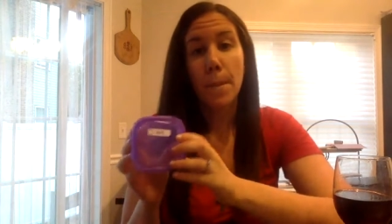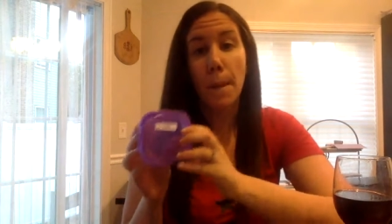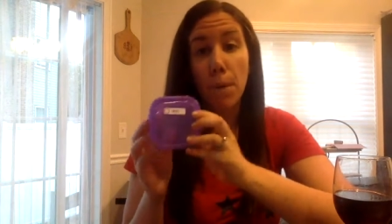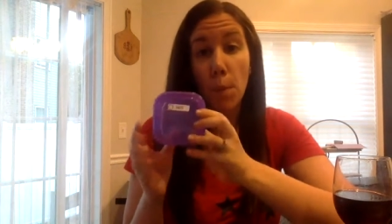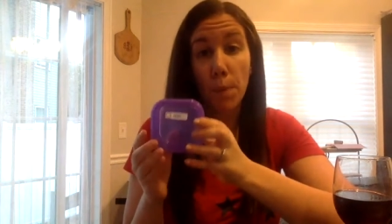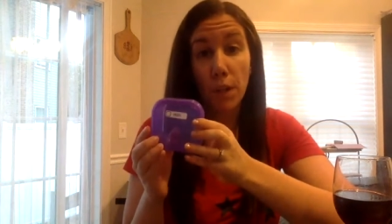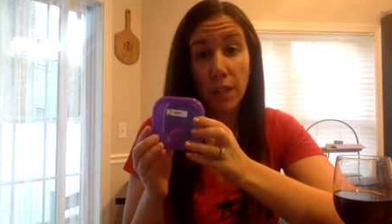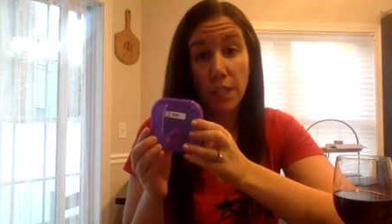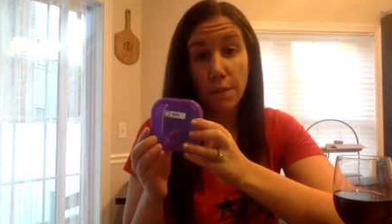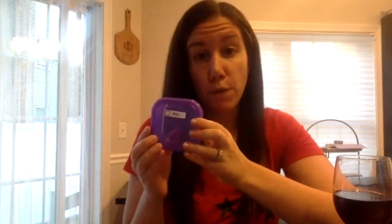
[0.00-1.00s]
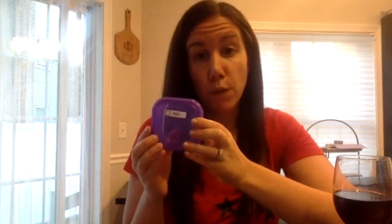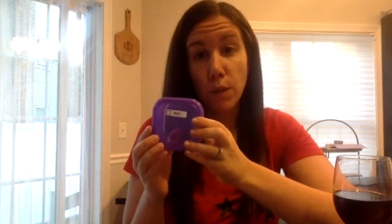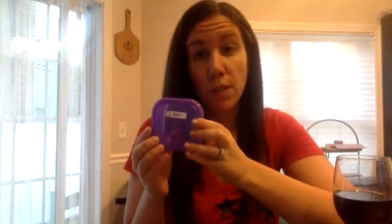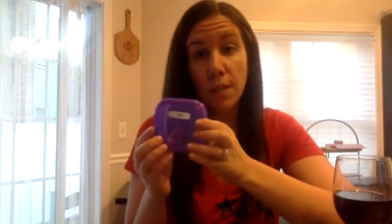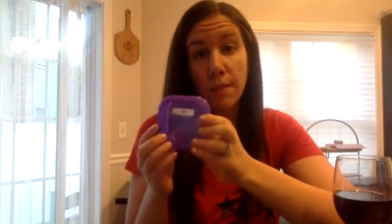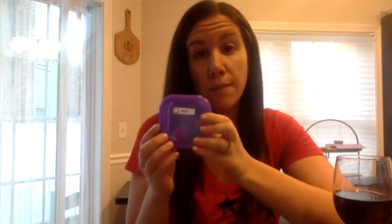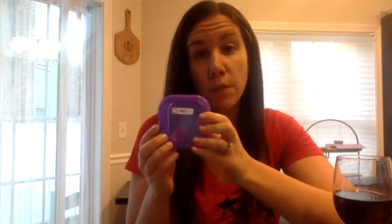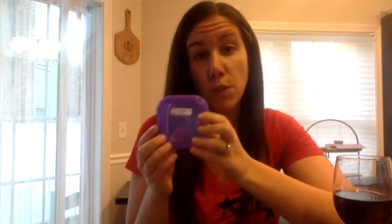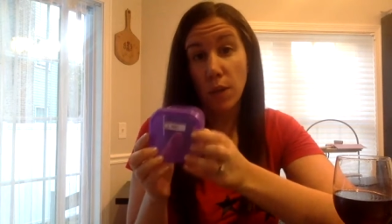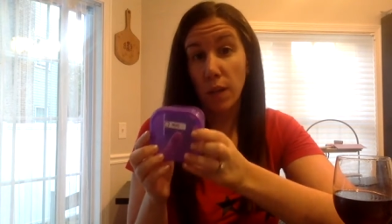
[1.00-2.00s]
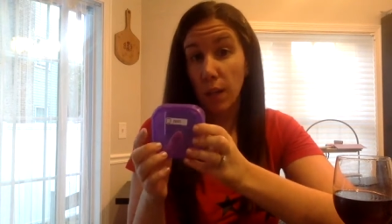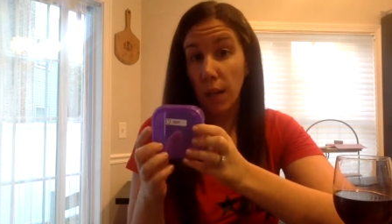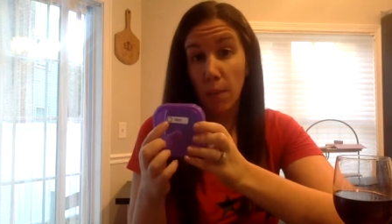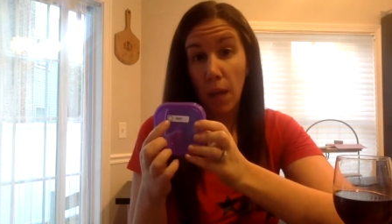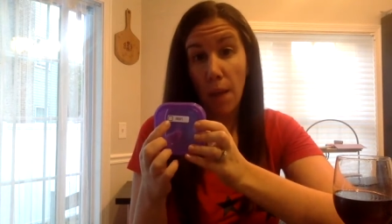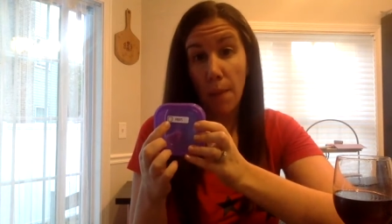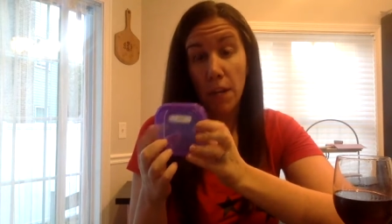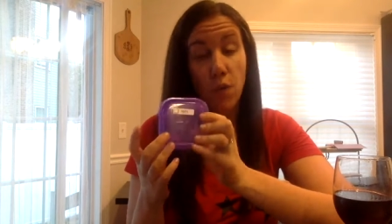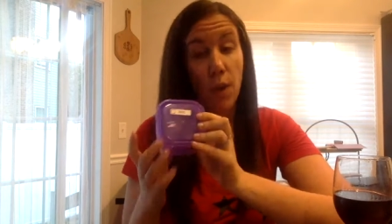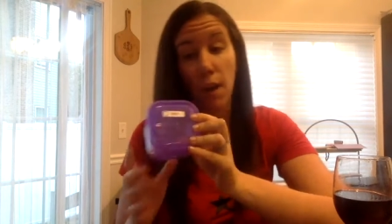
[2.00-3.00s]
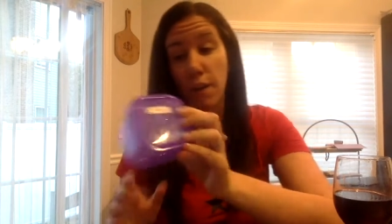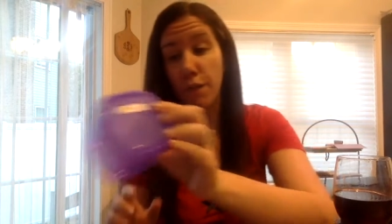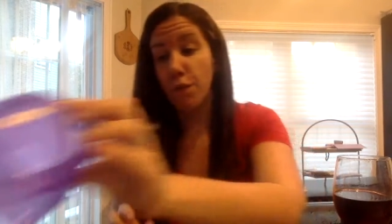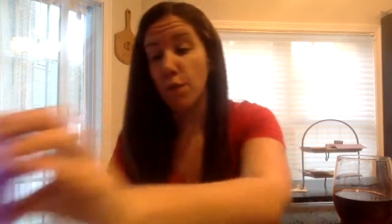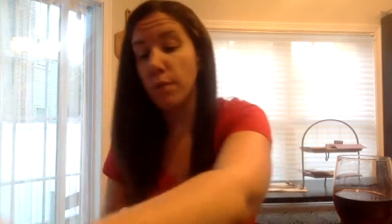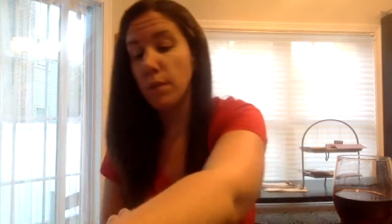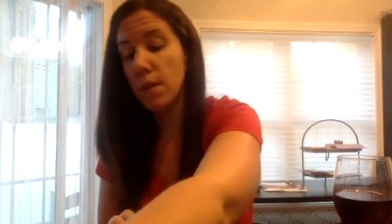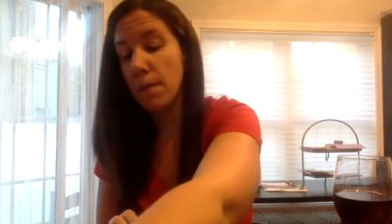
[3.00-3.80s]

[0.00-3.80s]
Purple is fruit. You can label how many you get of fruit.